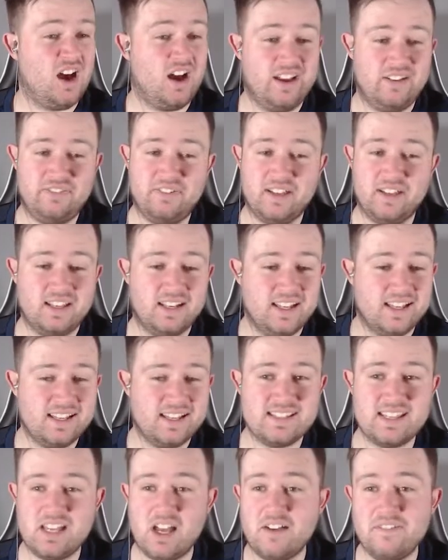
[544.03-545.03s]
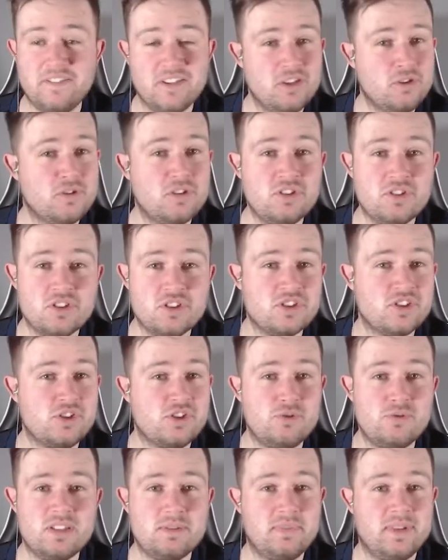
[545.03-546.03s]
I think, like I say, I think you can just
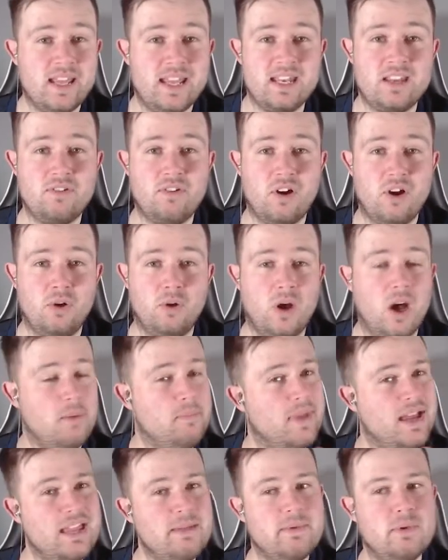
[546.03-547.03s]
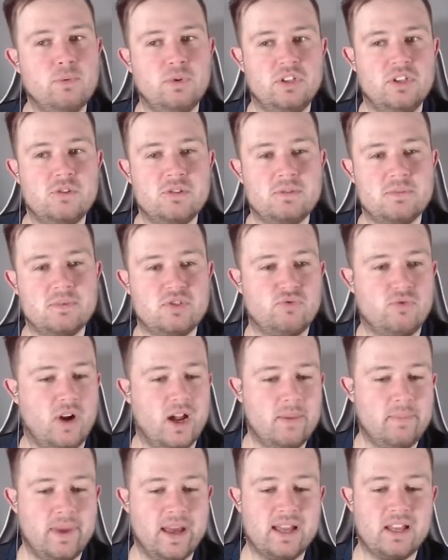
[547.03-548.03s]
use him in any role. I maybe wouldn't use him as a
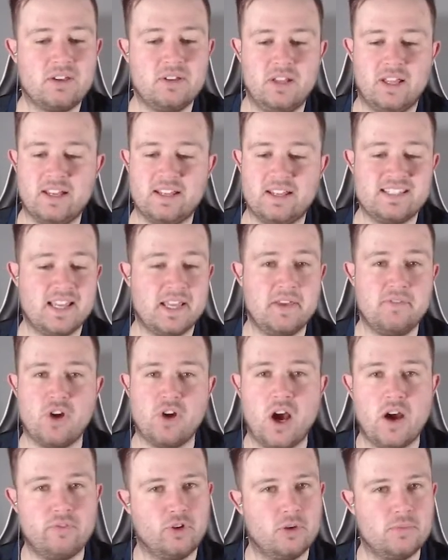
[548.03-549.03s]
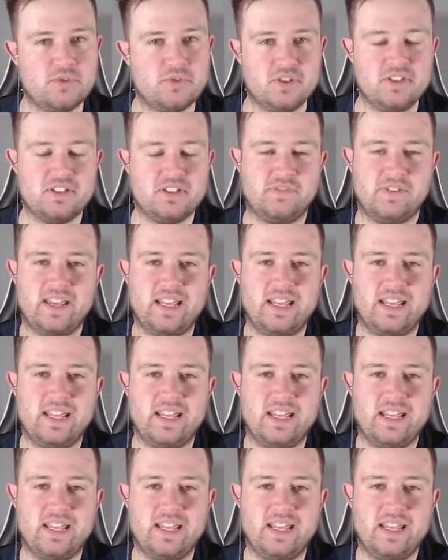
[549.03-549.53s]
right back, because, like I say, you've got other options